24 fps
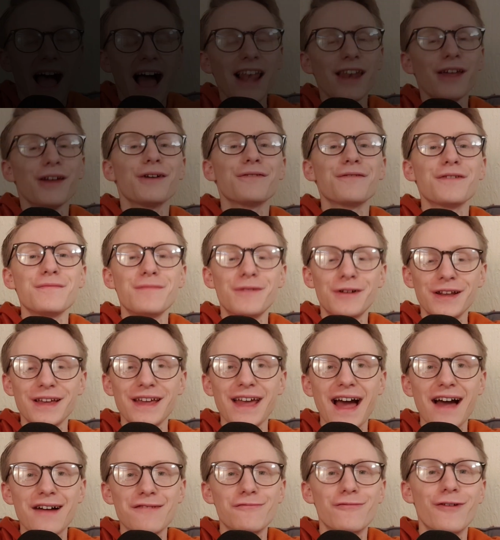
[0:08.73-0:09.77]
Hello
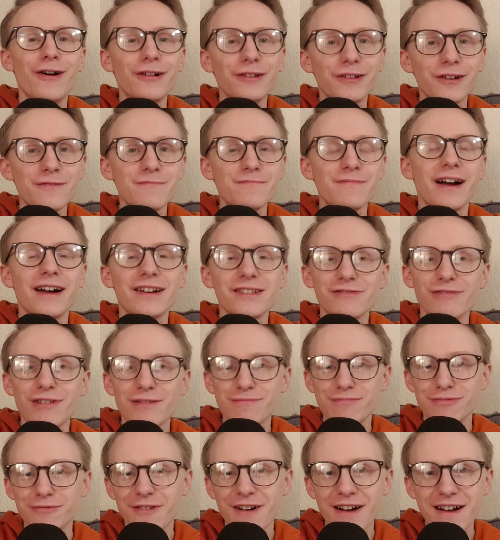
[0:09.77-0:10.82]
everybody and welcome back to a
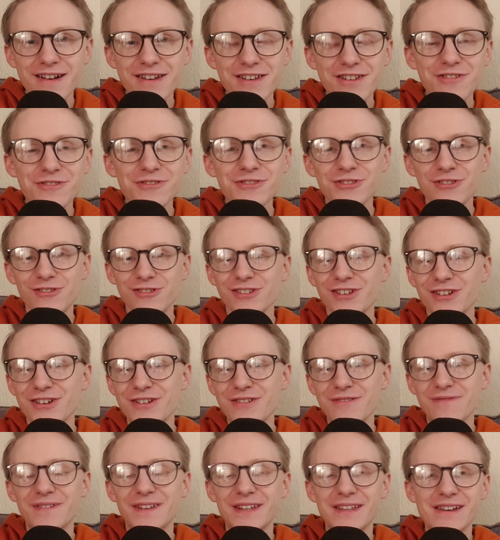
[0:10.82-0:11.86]
brand new Doctor
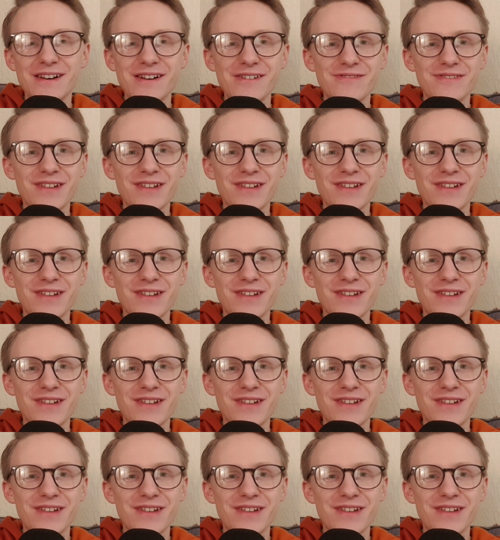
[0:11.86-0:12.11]
Who video.